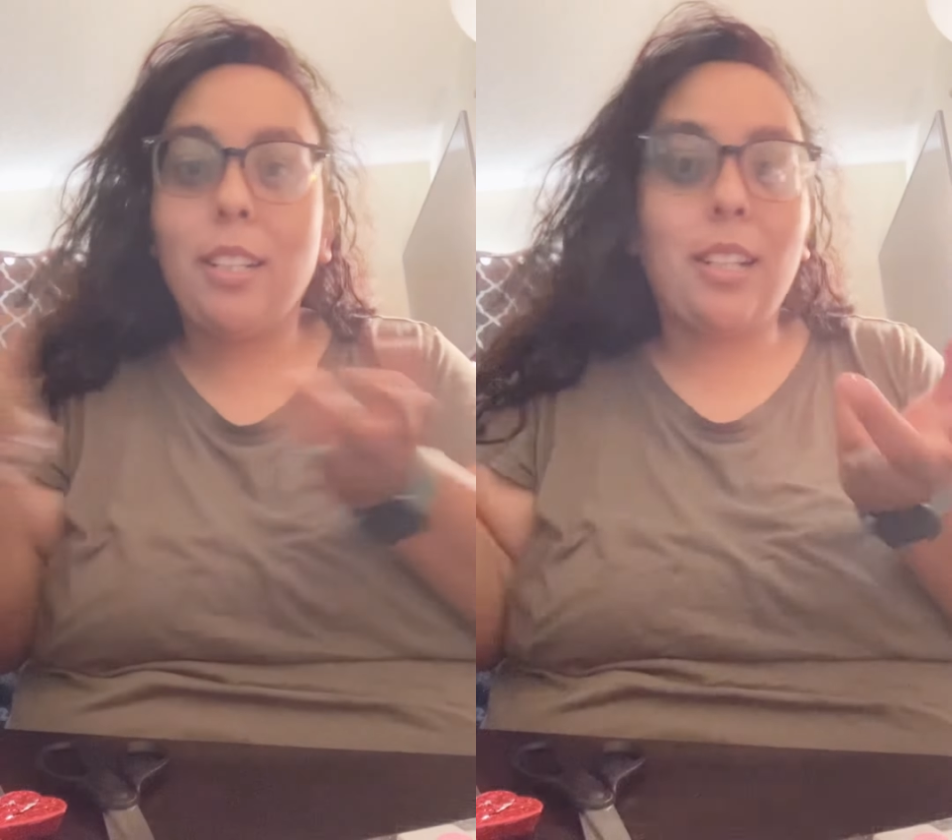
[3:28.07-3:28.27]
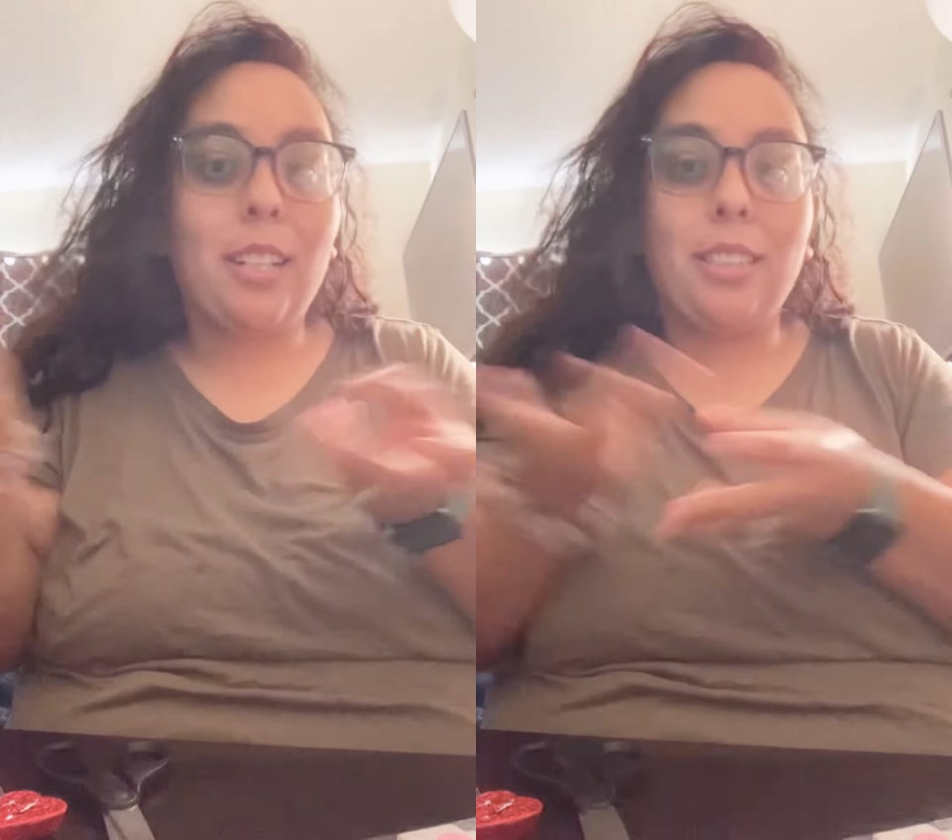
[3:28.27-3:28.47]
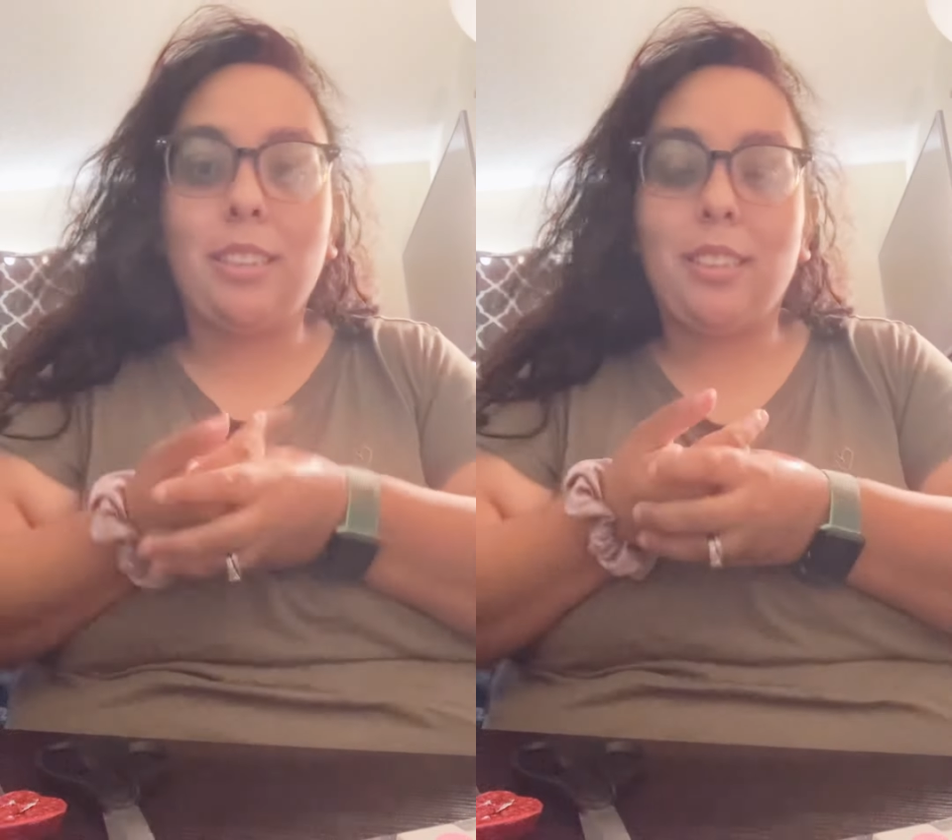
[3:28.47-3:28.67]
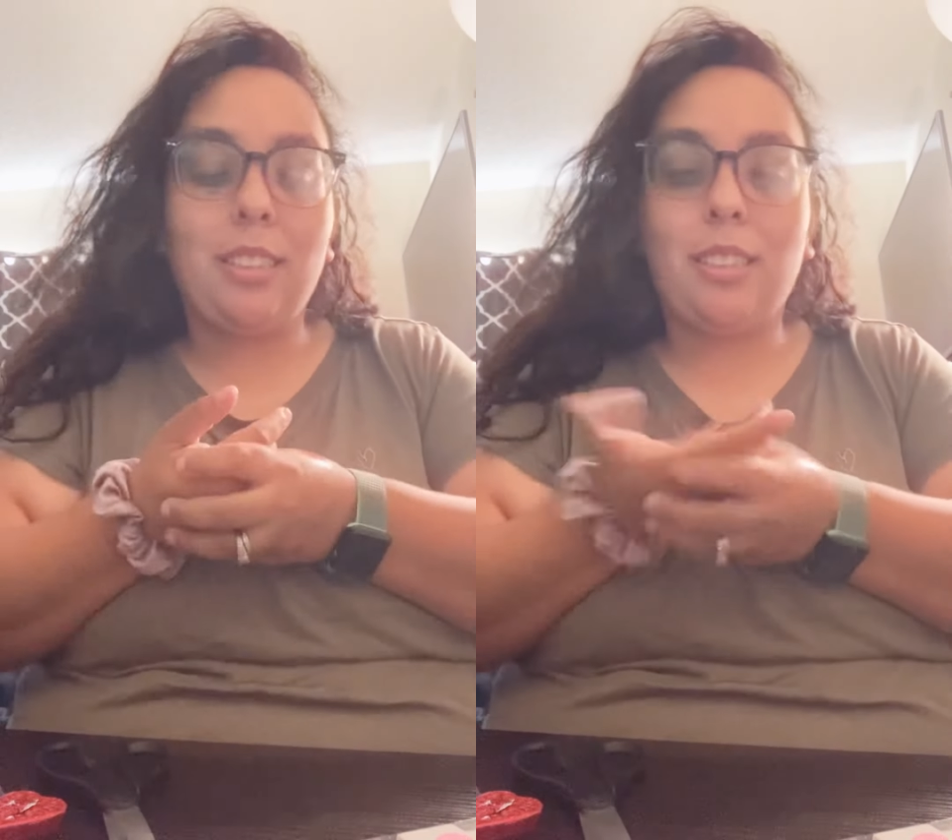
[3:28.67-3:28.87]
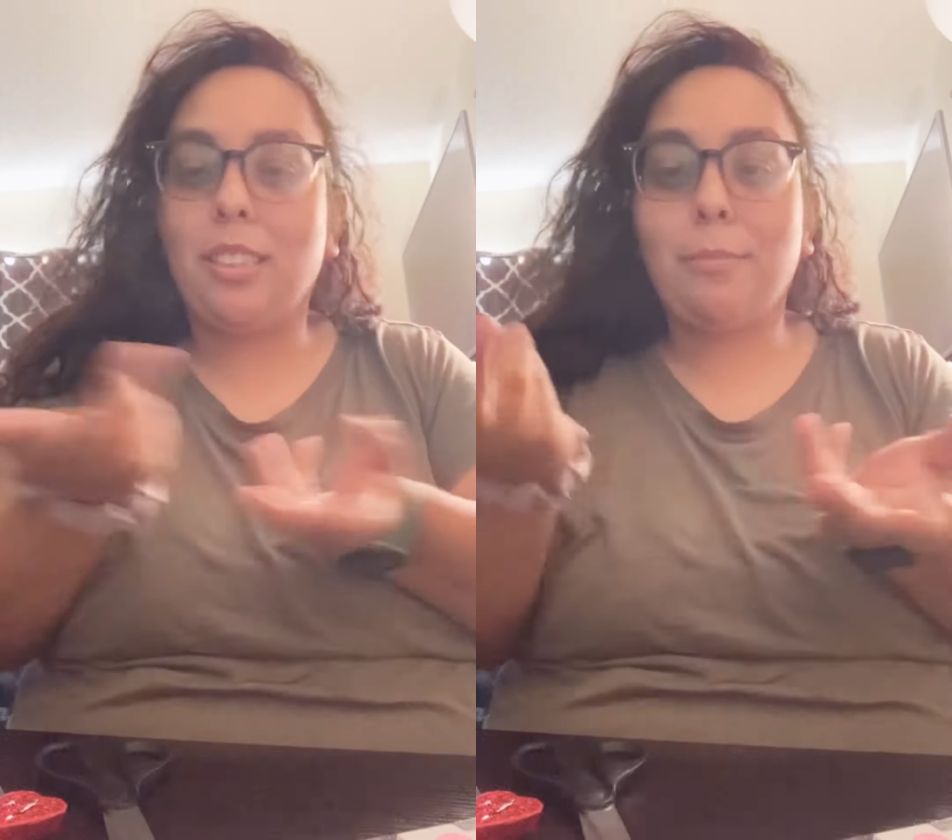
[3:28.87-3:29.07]
Hers
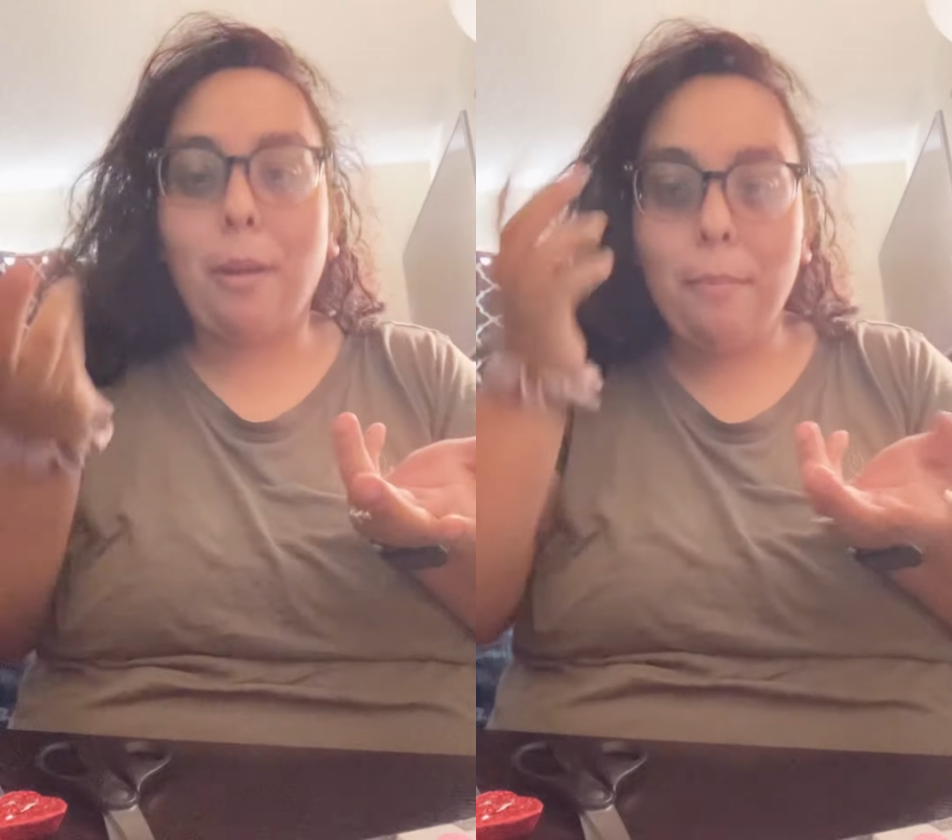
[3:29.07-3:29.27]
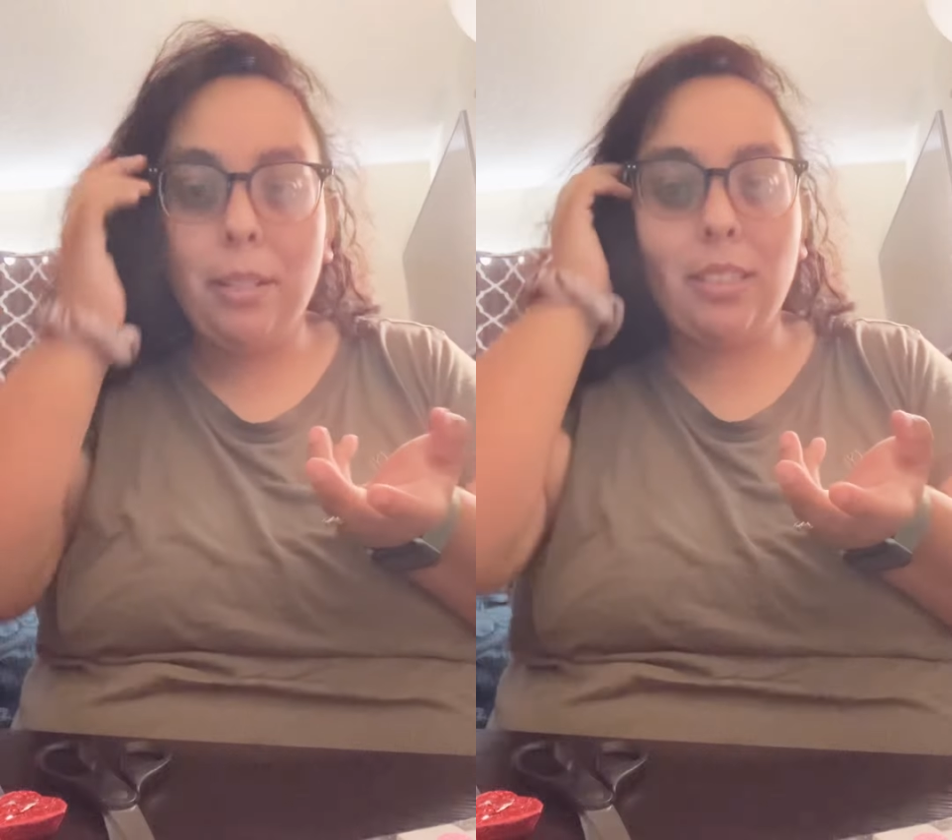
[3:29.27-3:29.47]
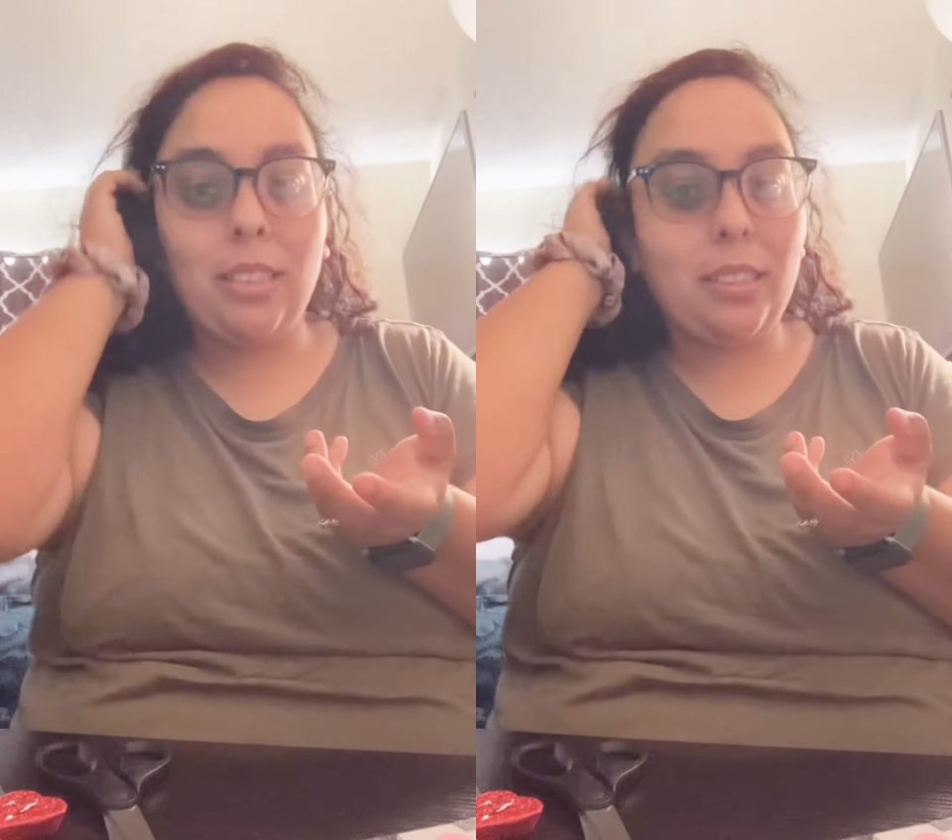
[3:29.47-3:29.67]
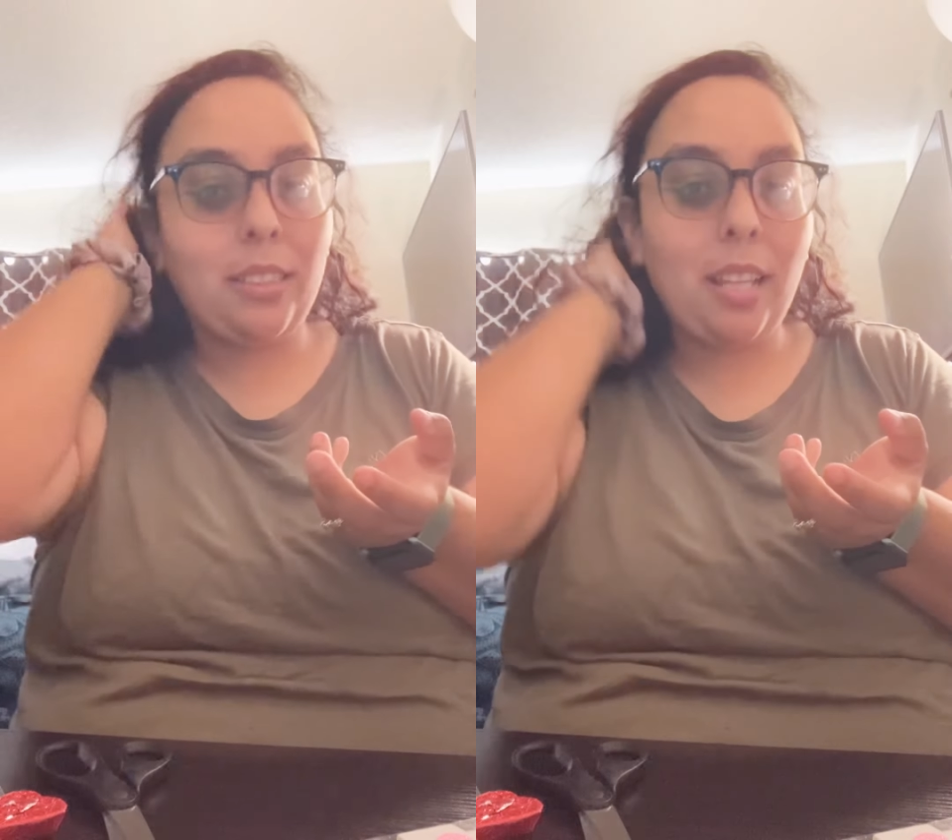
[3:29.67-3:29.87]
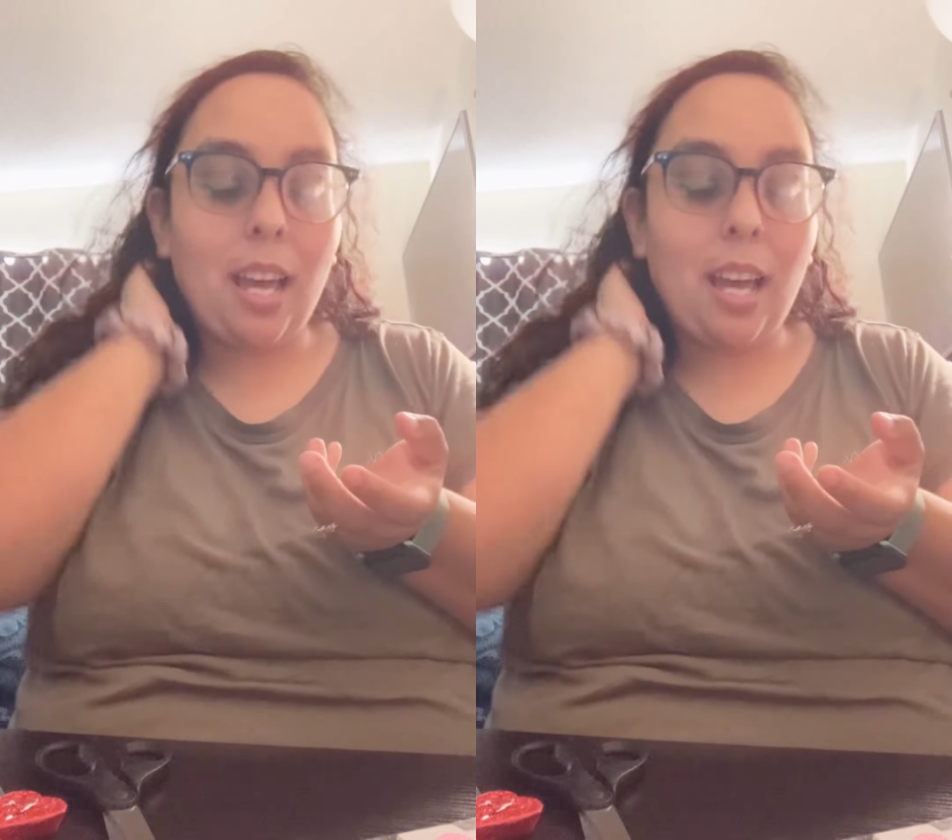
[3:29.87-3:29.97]
is a small business.